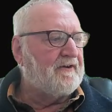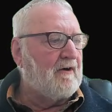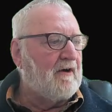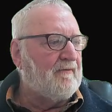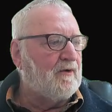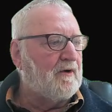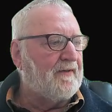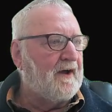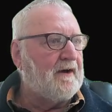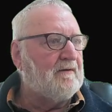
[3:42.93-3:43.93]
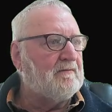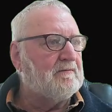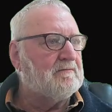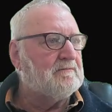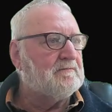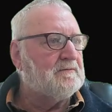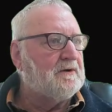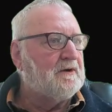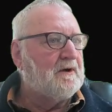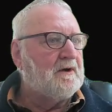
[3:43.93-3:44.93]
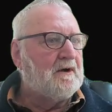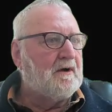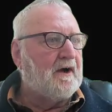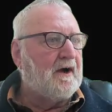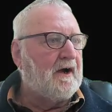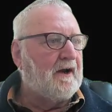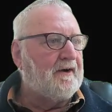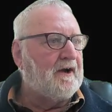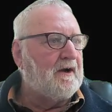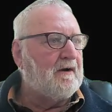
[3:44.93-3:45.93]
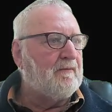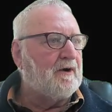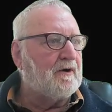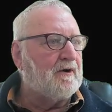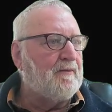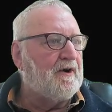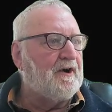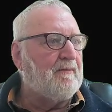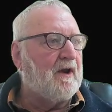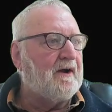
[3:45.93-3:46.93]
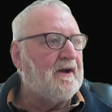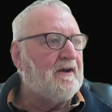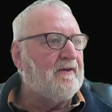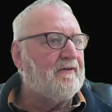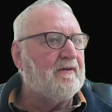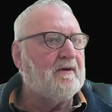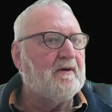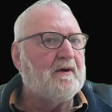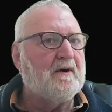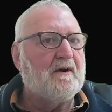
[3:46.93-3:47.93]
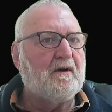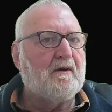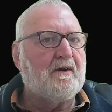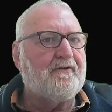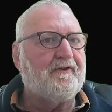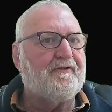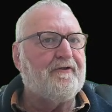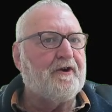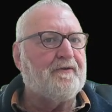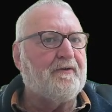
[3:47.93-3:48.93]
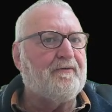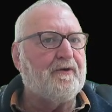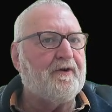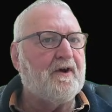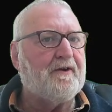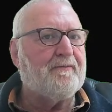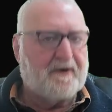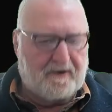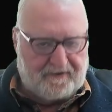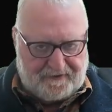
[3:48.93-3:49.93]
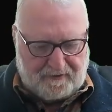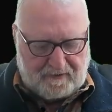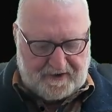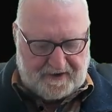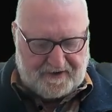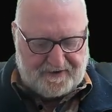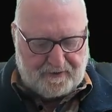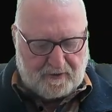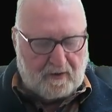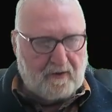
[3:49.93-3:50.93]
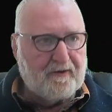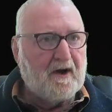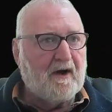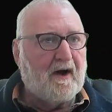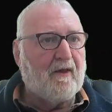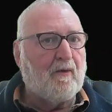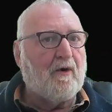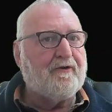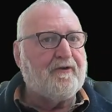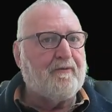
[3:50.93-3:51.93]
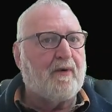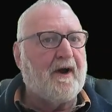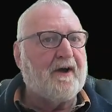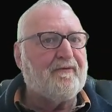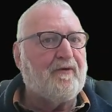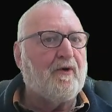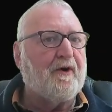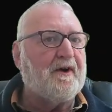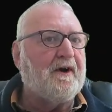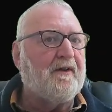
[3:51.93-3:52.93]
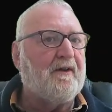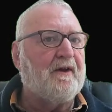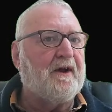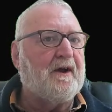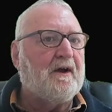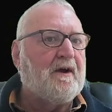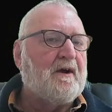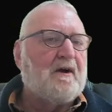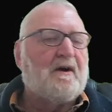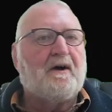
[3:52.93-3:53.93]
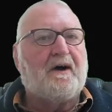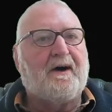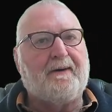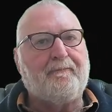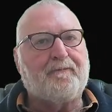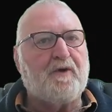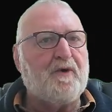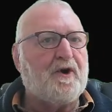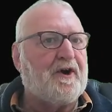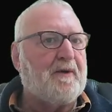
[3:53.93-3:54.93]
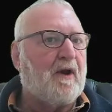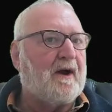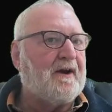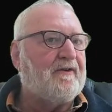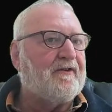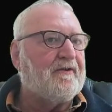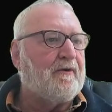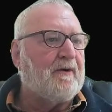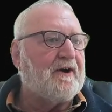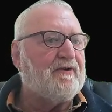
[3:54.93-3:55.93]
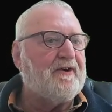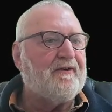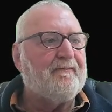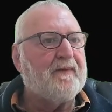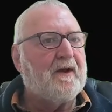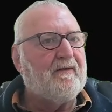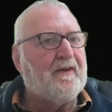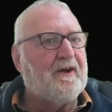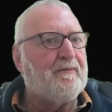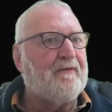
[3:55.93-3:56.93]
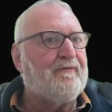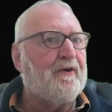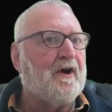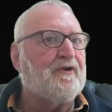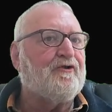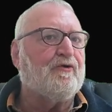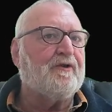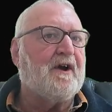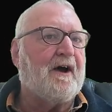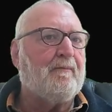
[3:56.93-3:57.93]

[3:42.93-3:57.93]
and have a look at that. And here we've got community plugins. Let's just search for footnotes because it's already installed. Otherwise, you'd browse for it in the um, community plugins directories. There's my footnote shortcut